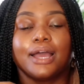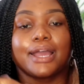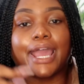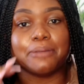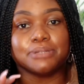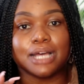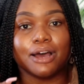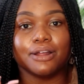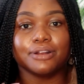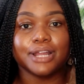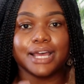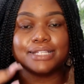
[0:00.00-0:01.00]
Cape
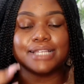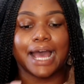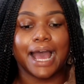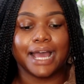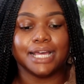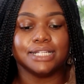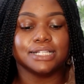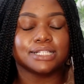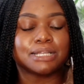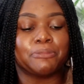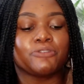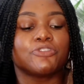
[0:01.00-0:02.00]
Town has had
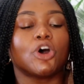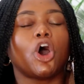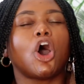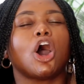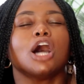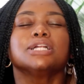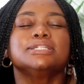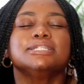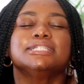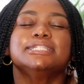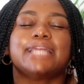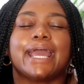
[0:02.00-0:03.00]
some of the
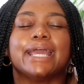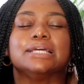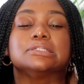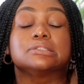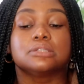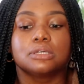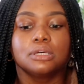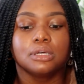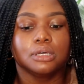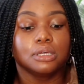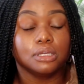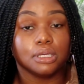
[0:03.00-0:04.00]
hottest days
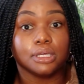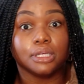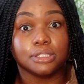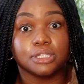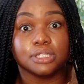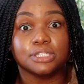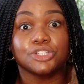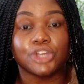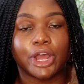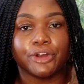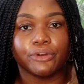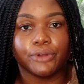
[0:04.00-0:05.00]
this
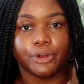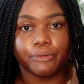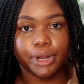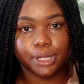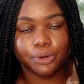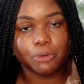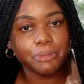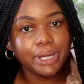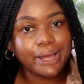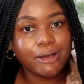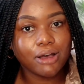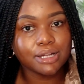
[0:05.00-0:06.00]
January already.
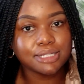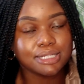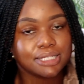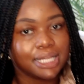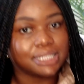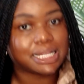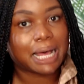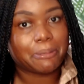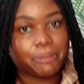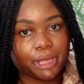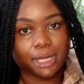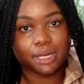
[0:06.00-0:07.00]
Normally our hottest days
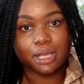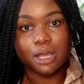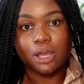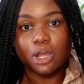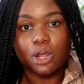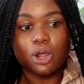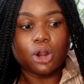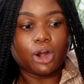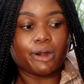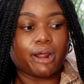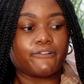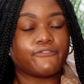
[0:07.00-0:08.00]
happen
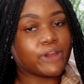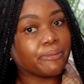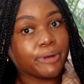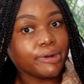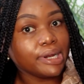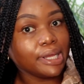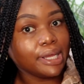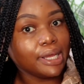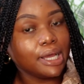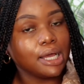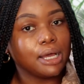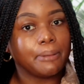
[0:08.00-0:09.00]
around
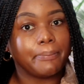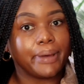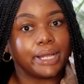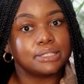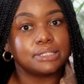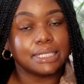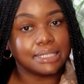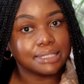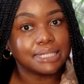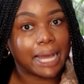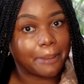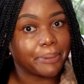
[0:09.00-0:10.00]
February, but it
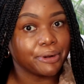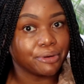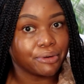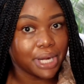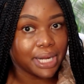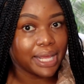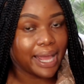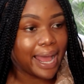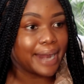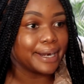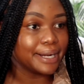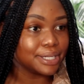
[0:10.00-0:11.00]
has happened already
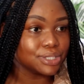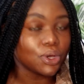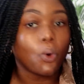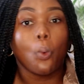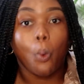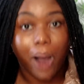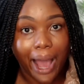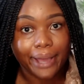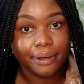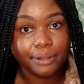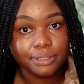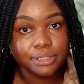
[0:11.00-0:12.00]
and it is
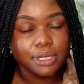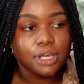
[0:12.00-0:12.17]
wild.